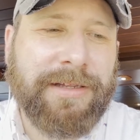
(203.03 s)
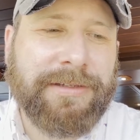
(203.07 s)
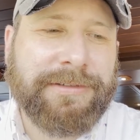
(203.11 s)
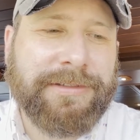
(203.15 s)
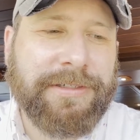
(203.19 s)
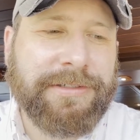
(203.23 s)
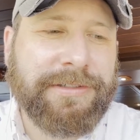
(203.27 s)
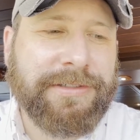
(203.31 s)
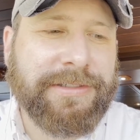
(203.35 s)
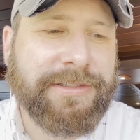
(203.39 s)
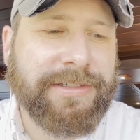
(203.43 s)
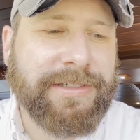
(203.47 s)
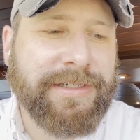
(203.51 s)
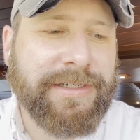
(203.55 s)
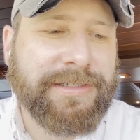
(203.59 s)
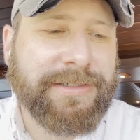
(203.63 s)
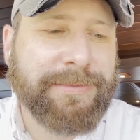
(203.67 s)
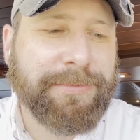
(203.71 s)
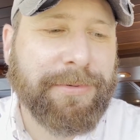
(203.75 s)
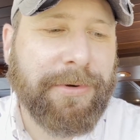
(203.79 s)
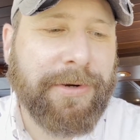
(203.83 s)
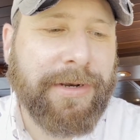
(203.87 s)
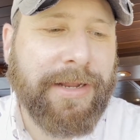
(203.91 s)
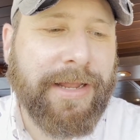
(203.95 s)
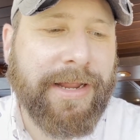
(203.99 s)
So
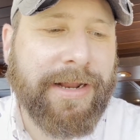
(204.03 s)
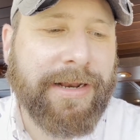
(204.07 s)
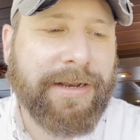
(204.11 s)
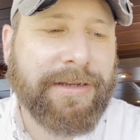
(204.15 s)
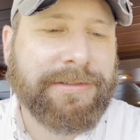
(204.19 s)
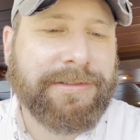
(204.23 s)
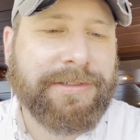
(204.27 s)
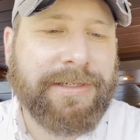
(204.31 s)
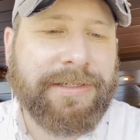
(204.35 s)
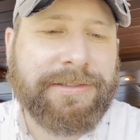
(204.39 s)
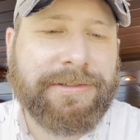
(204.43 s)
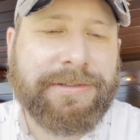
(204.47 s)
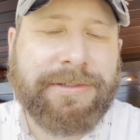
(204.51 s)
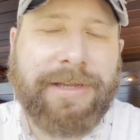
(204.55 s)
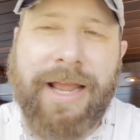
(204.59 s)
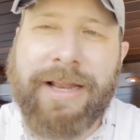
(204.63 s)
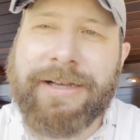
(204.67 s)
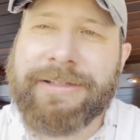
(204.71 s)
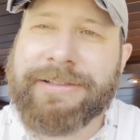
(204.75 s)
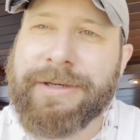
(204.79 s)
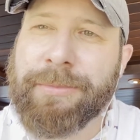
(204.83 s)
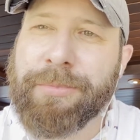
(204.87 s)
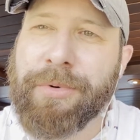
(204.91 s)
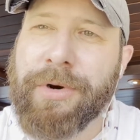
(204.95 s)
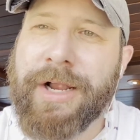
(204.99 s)
6.8 is kind of
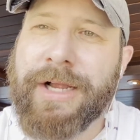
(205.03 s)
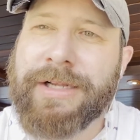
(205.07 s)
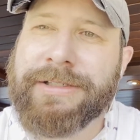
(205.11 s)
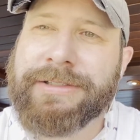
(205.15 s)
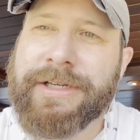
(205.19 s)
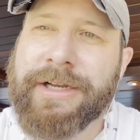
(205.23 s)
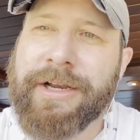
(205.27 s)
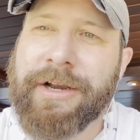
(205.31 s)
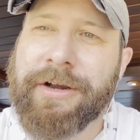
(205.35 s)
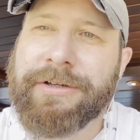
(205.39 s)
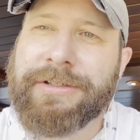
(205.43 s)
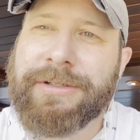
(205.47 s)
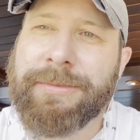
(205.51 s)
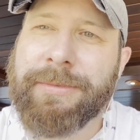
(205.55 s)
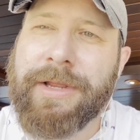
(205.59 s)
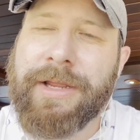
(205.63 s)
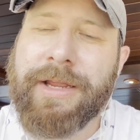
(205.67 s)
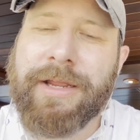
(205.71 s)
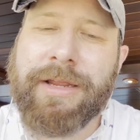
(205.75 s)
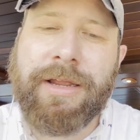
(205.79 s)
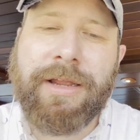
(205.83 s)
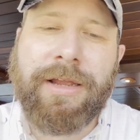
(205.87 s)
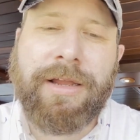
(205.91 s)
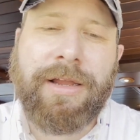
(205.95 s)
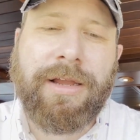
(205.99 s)
surprising here to me,
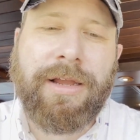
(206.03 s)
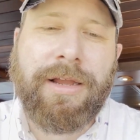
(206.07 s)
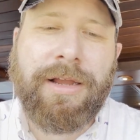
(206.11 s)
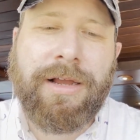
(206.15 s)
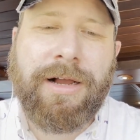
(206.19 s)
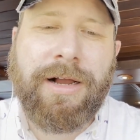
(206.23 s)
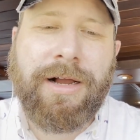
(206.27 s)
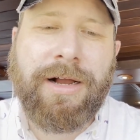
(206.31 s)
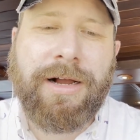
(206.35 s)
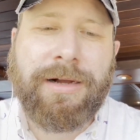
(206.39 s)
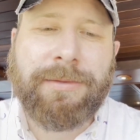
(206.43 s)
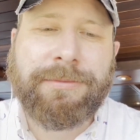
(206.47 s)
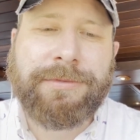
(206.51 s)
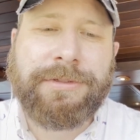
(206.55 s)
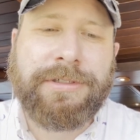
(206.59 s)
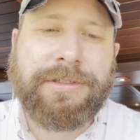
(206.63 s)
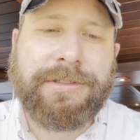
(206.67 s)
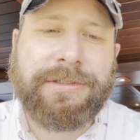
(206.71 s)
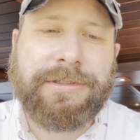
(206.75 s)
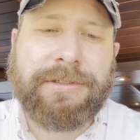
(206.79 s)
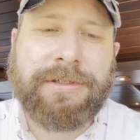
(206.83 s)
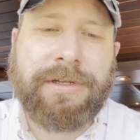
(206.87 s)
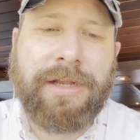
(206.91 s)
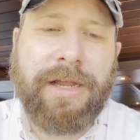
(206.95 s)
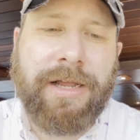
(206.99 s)
just
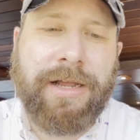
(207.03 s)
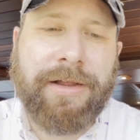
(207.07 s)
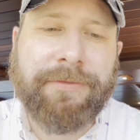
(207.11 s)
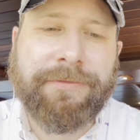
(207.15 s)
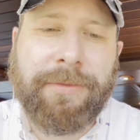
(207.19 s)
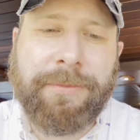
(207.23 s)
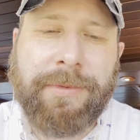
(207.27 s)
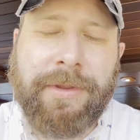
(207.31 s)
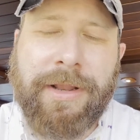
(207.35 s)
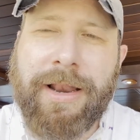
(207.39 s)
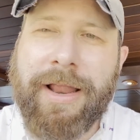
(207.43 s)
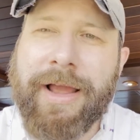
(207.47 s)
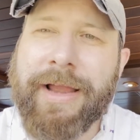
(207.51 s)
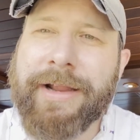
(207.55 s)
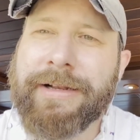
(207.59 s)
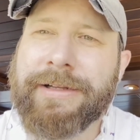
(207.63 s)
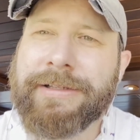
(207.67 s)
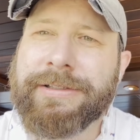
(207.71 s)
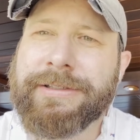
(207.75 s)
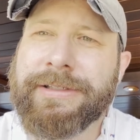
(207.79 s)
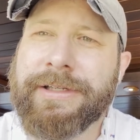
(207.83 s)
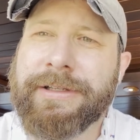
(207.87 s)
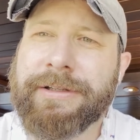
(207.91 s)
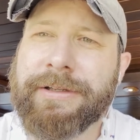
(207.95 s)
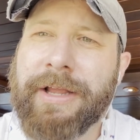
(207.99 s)
from the
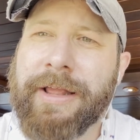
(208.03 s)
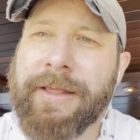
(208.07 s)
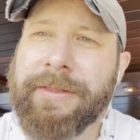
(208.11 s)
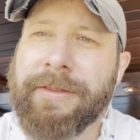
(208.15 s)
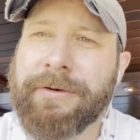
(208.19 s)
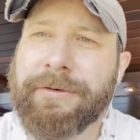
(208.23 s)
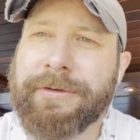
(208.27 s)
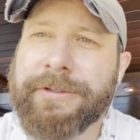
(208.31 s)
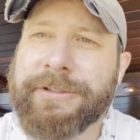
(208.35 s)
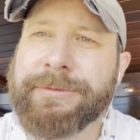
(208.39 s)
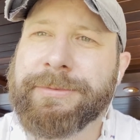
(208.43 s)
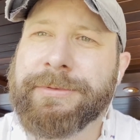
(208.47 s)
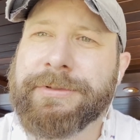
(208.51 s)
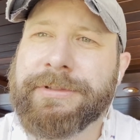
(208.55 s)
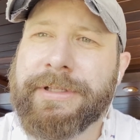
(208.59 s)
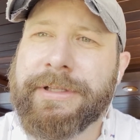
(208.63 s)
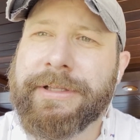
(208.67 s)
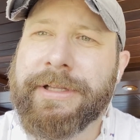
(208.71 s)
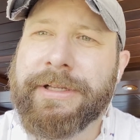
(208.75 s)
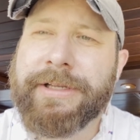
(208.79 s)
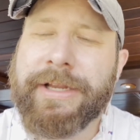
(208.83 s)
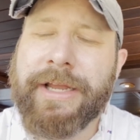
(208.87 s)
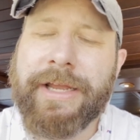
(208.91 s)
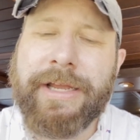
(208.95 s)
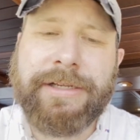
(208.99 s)
lightness and the crispness and
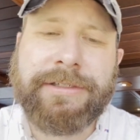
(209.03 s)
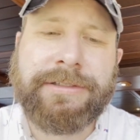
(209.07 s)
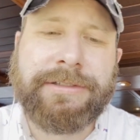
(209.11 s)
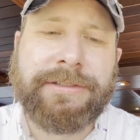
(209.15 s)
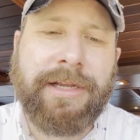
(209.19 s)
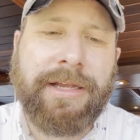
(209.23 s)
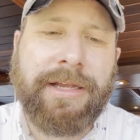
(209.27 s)
the taste.